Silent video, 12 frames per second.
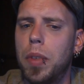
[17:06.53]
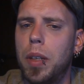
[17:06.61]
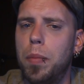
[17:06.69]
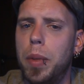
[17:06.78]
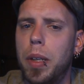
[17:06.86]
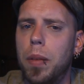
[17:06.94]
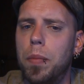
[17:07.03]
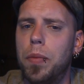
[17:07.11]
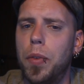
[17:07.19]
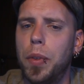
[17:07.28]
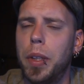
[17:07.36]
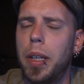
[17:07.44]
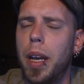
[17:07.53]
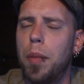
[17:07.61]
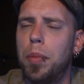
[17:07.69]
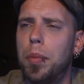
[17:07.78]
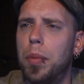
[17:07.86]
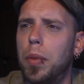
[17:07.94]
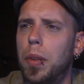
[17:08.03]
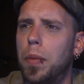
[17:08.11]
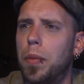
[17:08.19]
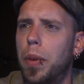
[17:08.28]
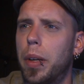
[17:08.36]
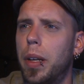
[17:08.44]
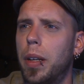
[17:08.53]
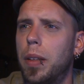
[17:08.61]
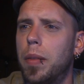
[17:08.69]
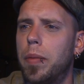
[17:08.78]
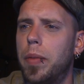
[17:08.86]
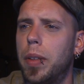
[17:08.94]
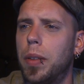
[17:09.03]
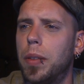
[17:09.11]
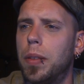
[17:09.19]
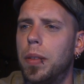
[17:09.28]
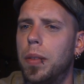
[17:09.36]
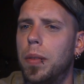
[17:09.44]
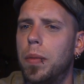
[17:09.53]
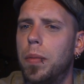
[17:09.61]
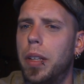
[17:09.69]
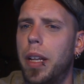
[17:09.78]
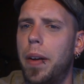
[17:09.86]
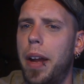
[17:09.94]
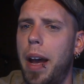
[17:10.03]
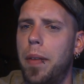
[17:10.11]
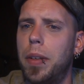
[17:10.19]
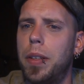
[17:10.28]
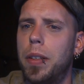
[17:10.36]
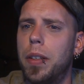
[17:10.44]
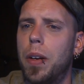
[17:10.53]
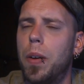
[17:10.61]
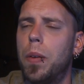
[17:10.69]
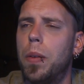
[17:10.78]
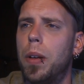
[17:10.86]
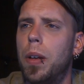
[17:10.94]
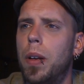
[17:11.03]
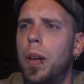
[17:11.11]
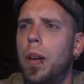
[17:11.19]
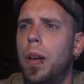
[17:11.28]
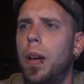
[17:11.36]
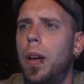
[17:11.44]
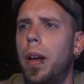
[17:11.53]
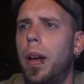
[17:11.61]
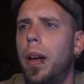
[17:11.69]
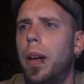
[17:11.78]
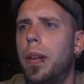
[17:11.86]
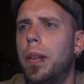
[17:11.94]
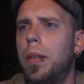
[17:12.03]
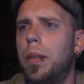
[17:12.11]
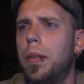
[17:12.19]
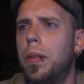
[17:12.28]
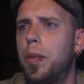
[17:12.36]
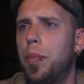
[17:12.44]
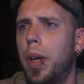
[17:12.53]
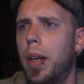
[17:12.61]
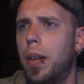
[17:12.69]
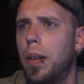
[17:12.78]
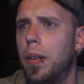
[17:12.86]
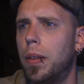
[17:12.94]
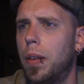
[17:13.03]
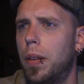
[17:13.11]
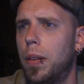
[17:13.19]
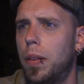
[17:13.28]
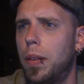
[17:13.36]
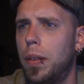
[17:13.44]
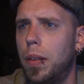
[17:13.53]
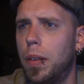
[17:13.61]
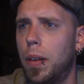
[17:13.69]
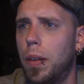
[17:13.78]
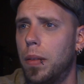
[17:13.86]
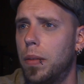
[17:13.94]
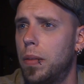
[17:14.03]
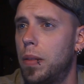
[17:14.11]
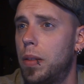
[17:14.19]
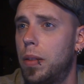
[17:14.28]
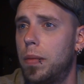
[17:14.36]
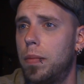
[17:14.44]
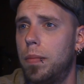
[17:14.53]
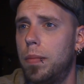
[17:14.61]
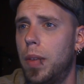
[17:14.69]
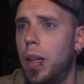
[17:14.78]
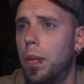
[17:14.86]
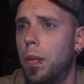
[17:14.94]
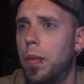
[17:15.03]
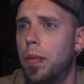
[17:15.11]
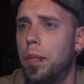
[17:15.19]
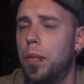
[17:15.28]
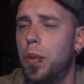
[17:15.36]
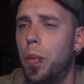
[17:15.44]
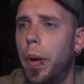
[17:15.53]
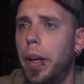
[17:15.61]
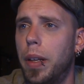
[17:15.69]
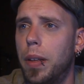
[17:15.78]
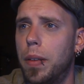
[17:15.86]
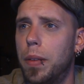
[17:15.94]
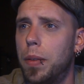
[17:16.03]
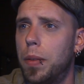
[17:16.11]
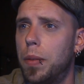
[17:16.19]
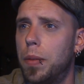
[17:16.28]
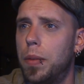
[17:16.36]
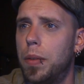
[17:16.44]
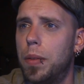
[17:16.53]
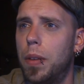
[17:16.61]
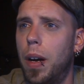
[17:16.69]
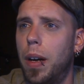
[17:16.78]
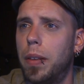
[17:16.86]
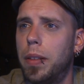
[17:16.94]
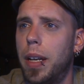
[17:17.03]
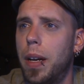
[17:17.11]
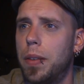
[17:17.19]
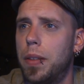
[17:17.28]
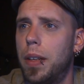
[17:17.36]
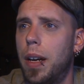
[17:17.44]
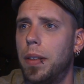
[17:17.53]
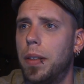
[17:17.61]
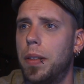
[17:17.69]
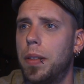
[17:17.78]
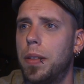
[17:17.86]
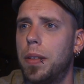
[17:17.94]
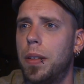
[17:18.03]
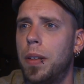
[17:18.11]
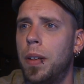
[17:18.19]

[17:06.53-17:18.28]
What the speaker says: can become fully capable of working in the field without having to go and spend anywhere from $20,000 to $100,000